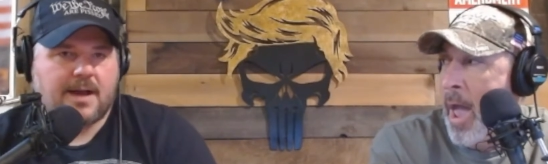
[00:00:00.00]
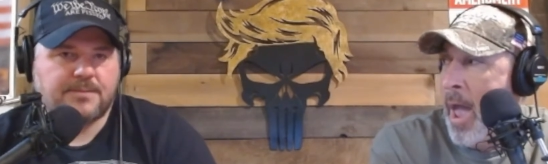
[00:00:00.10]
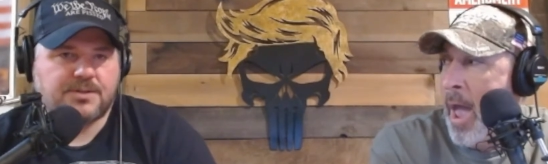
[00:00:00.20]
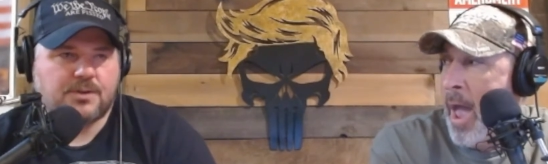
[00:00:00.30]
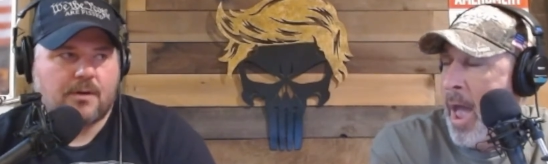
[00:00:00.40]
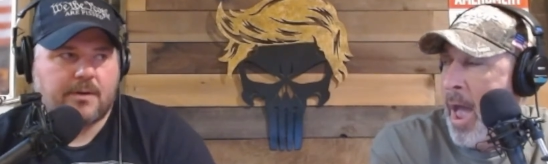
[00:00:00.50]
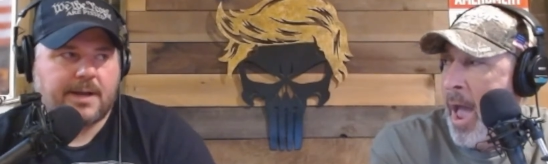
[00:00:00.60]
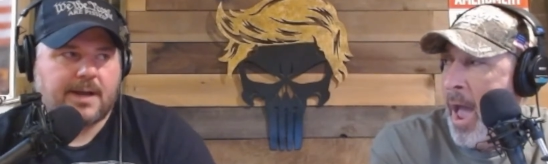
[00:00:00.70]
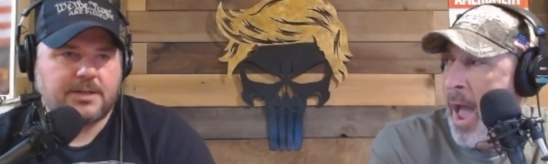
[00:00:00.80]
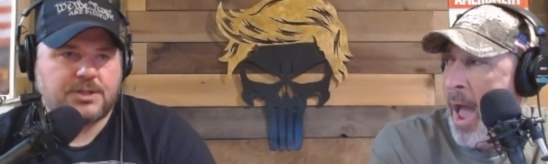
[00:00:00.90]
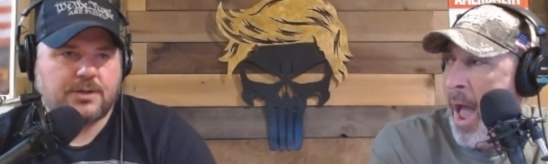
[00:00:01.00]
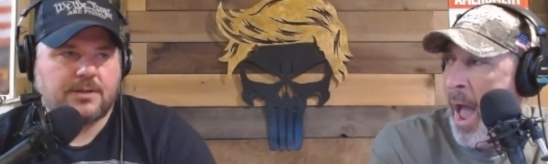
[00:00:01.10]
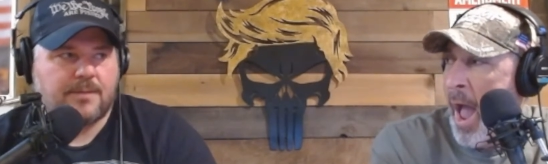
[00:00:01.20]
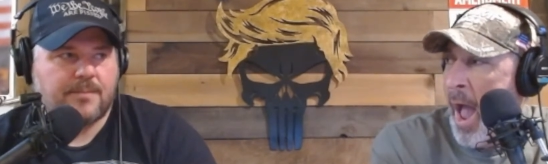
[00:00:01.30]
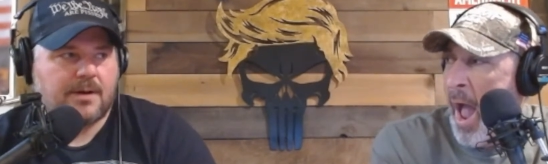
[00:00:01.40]
Speaker 1: "I'm sorry, I should have
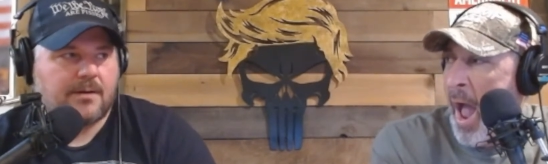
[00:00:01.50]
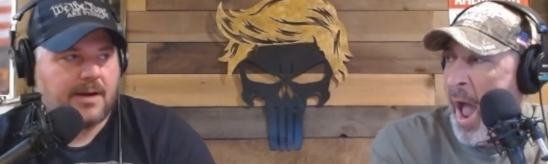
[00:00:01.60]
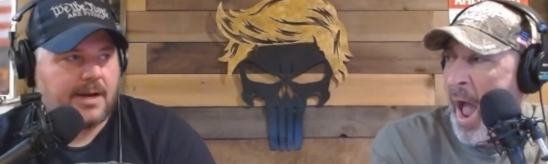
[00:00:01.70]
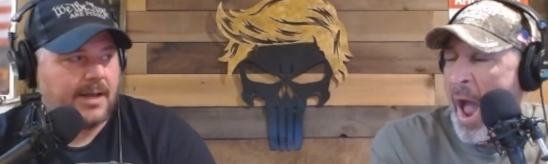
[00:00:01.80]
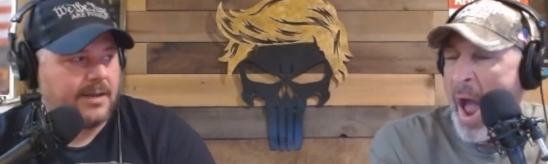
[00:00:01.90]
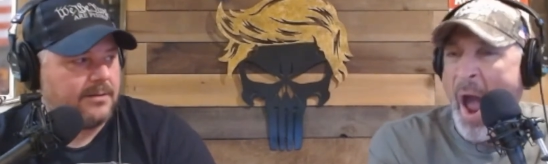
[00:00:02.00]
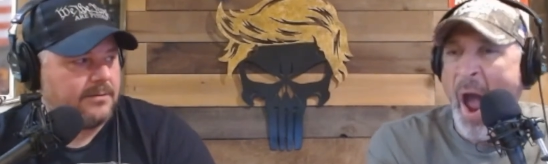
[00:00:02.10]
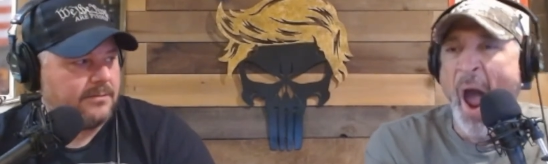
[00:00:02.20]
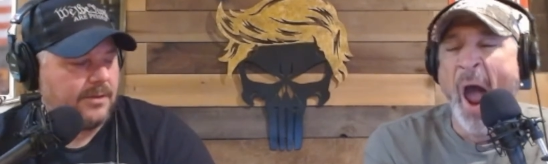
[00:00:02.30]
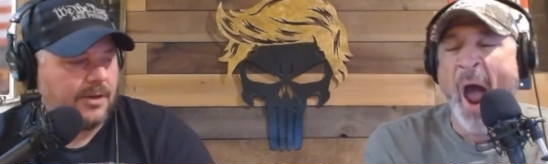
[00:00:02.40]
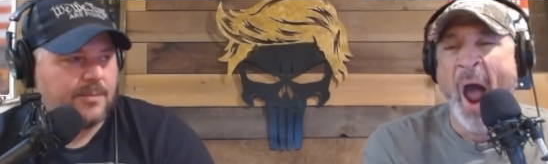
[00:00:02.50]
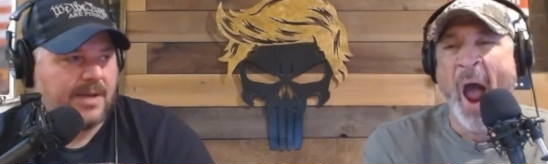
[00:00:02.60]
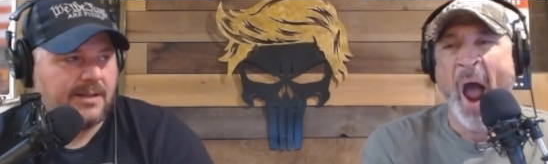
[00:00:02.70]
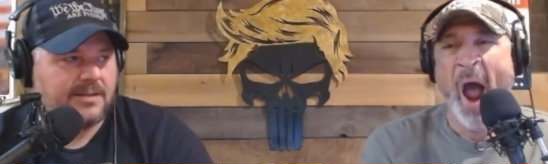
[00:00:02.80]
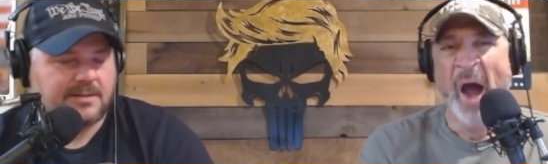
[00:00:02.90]
done better and I learned my
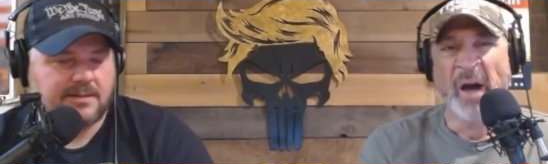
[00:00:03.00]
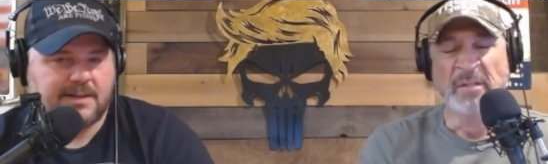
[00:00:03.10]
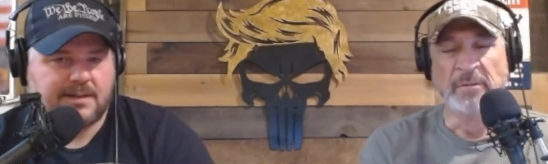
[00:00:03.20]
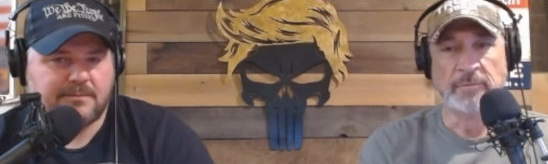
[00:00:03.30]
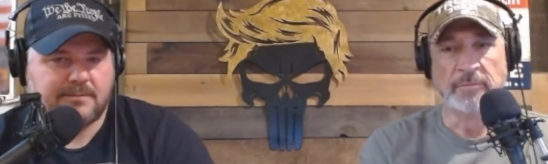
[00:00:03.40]
lesson." Like